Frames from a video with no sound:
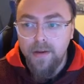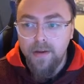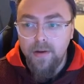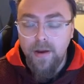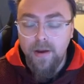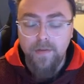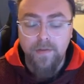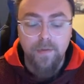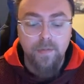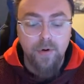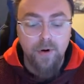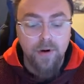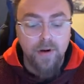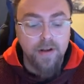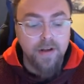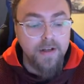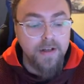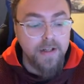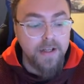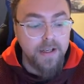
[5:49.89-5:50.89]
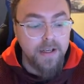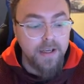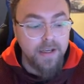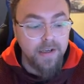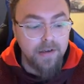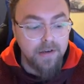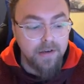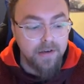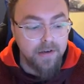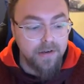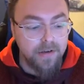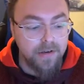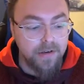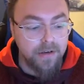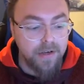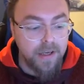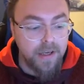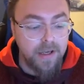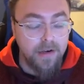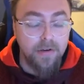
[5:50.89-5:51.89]
you have a more clickier
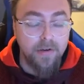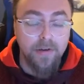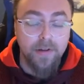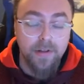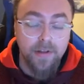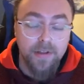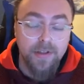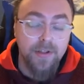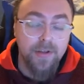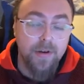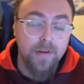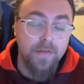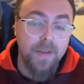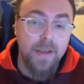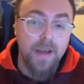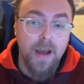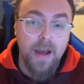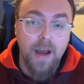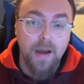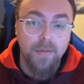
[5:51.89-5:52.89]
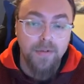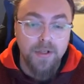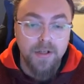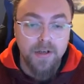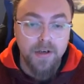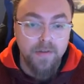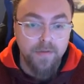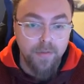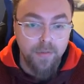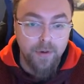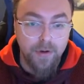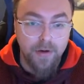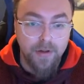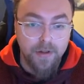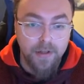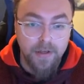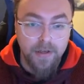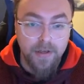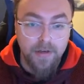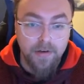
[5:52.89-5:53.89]
key, or at least you have the option of a more
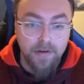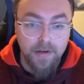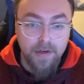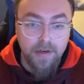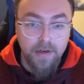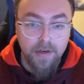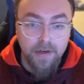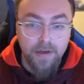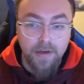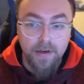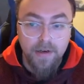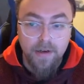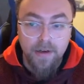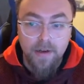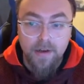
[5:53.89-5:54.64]
clickier key.